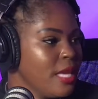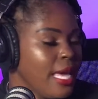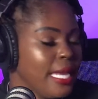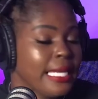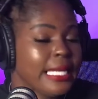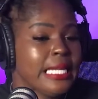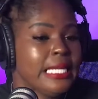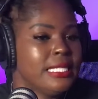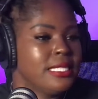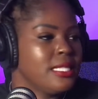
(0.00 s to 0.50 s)

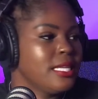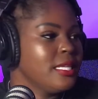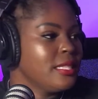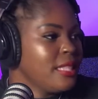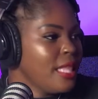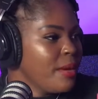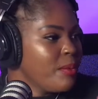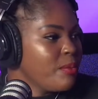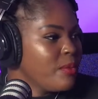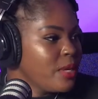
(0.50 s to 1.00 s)
at least
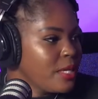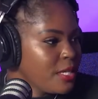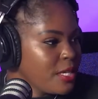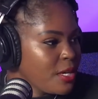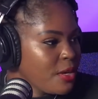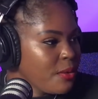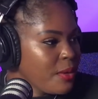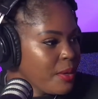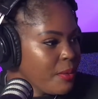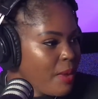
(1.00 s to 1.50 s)
get that 1
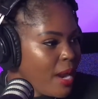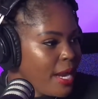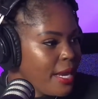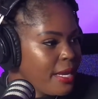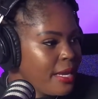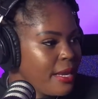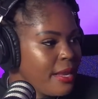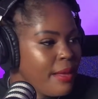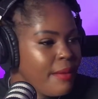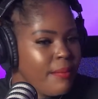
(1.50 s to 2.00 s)
degree,
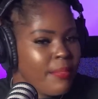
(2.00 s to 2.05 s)
right?